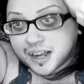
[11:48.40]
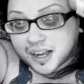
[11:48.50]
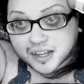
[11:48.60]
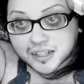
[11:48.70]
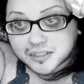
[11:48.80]

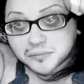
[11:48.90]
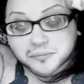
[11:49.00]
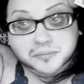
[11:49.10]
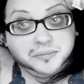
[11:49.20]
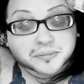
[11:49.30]

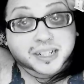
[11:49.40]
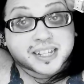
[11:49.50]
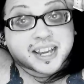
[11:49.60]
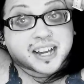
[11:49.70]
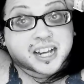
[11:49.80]
Um, but
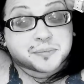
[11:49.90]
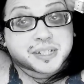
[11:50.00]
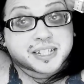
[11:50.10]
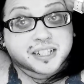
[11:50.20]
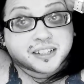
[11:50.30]
yeah, I'm
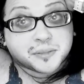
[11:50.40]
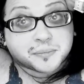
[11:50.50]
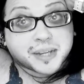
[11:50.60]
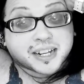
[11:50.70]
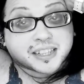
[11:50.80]
still
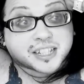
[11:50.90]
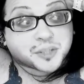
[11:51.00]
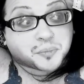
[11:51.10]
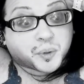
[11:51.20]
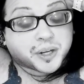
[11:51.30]
in bed at
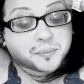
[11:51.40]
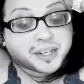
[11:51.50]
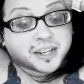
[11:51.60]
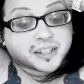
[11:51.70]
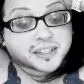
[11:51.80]
this point
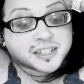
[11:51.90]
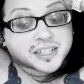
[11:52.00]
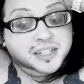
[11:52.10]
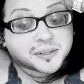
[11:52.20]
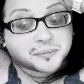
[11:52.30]

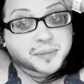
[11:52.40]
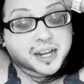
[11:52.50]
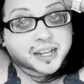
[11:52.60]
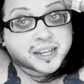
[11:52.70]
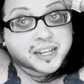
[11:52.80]
because
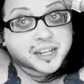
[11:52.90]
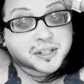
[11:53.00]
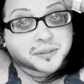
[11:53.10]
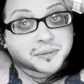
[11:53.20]
my